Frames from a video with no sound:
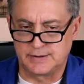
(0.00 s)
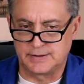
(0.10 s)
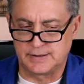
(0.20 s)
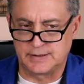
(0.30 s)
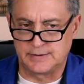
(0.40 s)

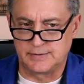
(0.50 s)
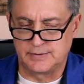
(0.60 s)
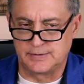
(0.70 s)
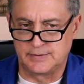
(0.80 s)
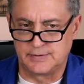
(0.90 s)
Uh,
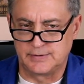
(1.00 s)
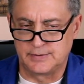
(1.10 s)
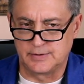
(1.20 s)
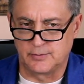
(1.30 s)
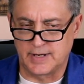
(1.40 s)

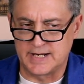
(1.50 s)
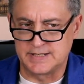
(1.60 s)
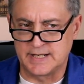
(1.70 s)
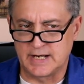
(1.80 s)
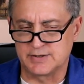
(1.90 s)
you know, what I
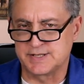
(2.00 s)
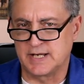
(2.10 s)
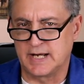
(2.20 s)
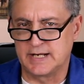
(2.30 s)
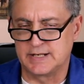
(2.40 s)
did
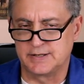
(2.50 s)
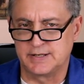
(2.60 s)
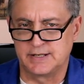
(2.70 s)
outside in,